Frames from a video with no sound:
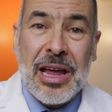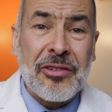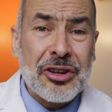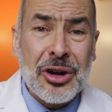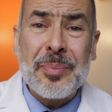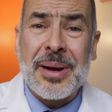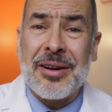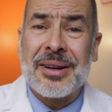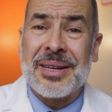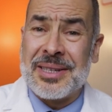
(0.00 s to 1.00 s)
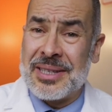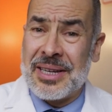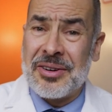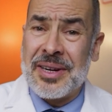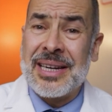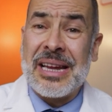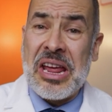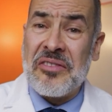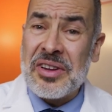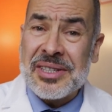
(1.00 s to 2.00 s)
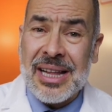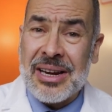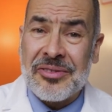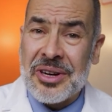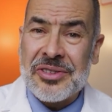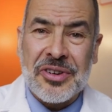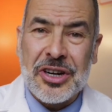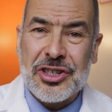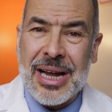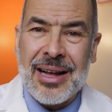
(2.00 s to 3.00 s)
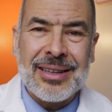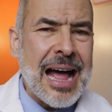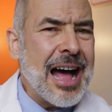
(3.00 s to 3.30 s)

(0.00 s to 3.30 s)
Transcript: if you're a parent considering Invisalign first for your child,